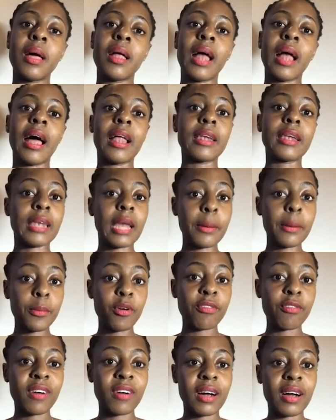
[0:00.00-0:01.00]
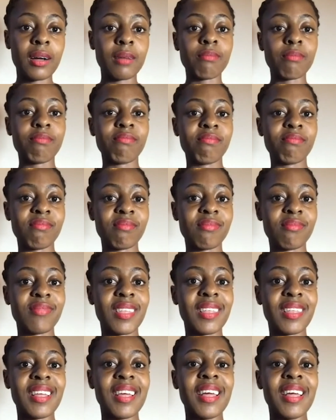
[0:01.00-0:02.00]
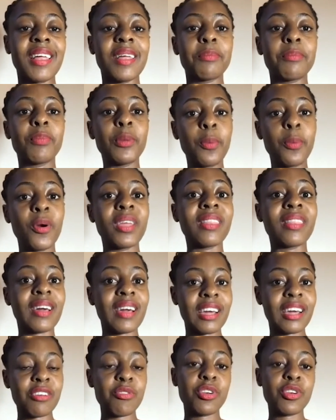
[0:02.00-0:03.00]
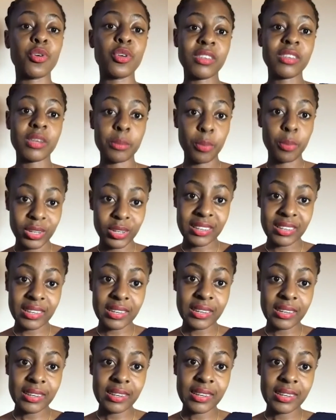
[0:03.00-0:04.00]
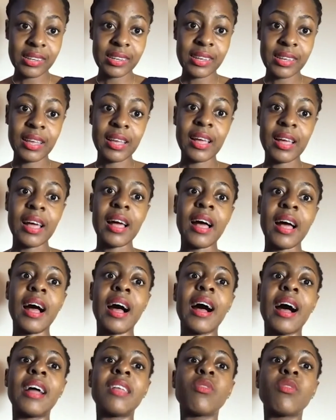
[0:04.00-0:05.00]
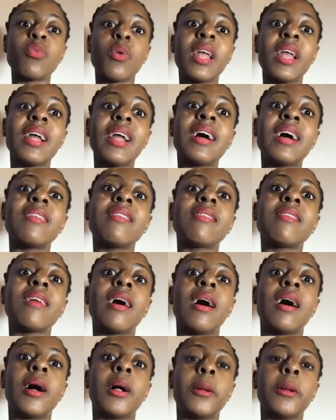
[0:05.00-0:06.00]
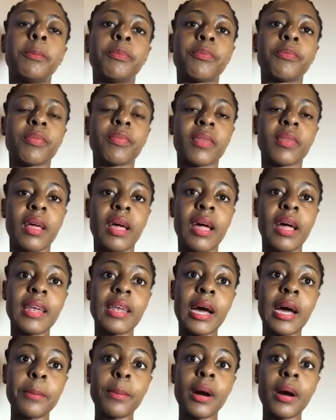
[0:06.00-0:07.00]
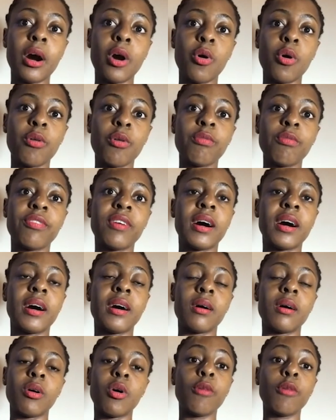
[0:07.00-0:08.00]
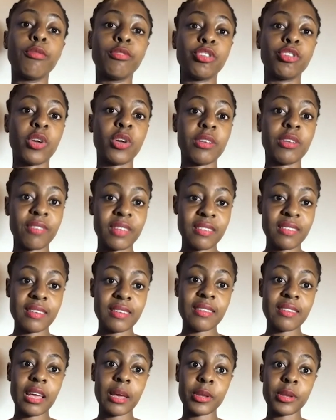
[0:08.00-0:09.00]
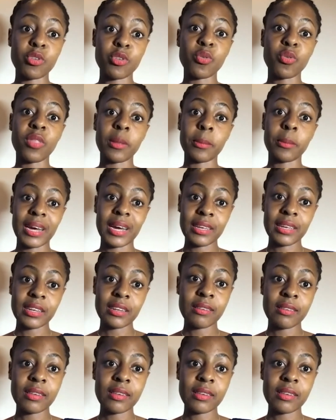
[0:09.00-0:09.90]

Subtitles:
a number of people in the country not importing, as well as a number of offshore investors coming into the market